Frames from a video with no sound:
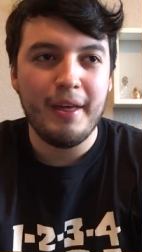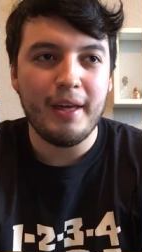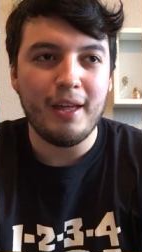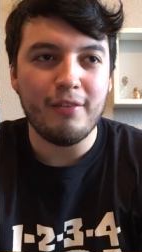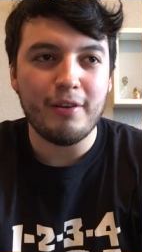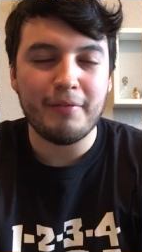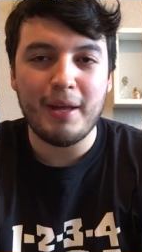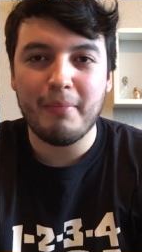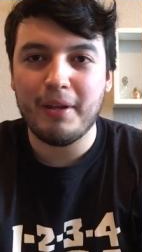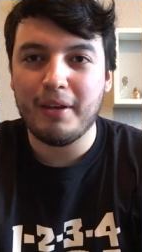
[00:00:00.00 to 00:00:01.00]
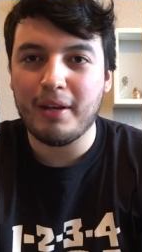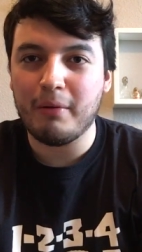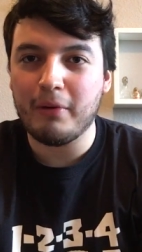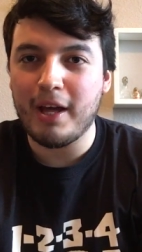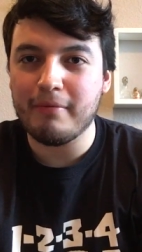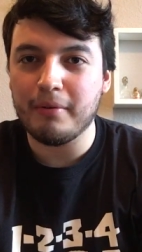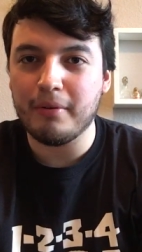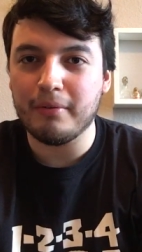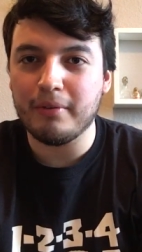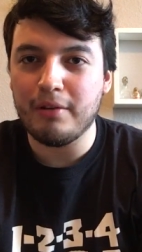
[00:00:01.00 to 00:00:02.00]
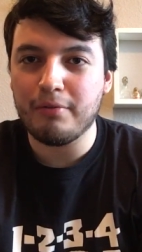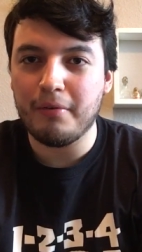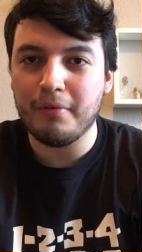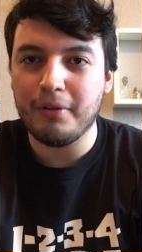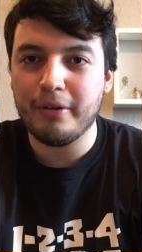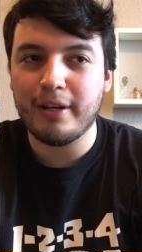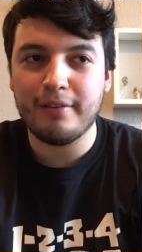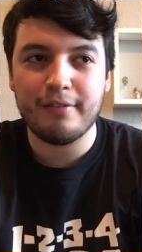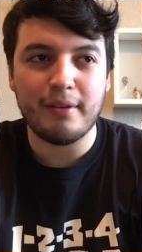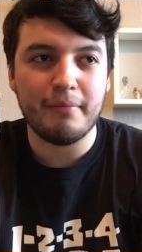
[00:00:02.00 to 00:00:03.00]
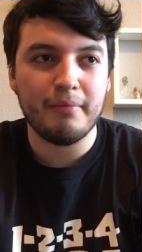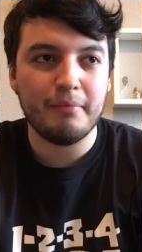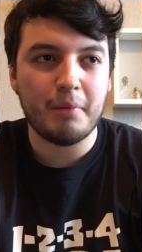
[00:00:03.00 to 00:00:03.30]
And Jeff Kempen, I will have a entry for your contest up